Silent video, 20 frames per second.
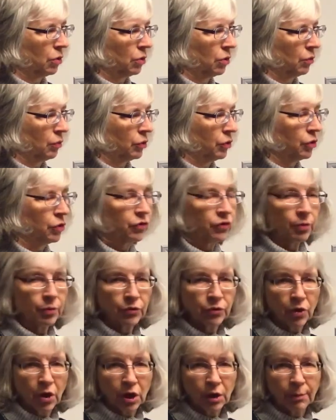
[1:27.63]
When you hear someone
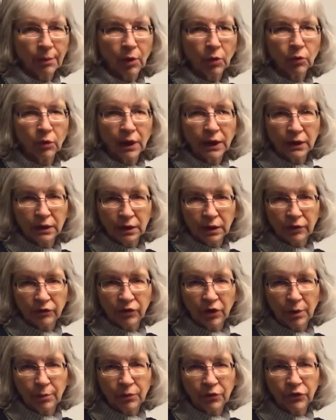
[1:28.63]
talk about right and left
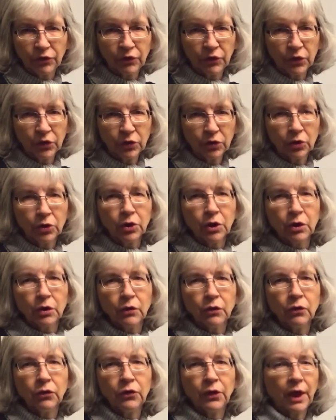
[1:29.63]
hemisphere,
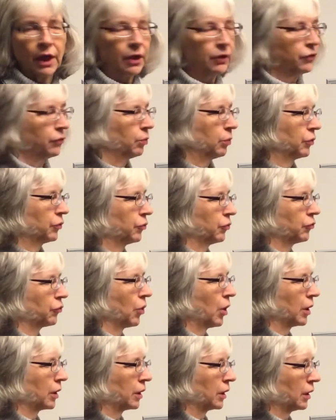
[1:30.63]
that's what they're
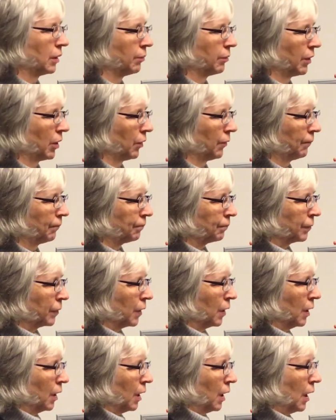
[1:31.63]
talking about.
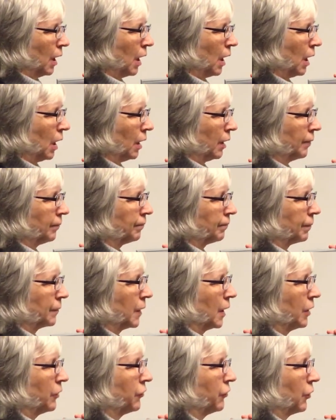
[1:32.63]
Um,
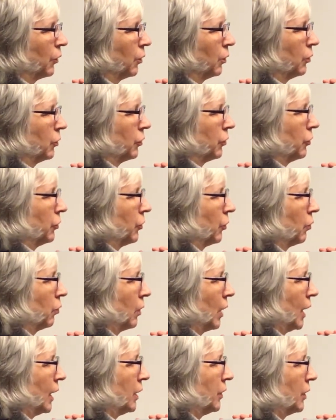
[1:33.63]
and so the
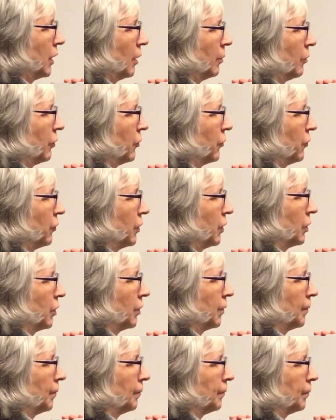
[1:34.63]
right hemisphere,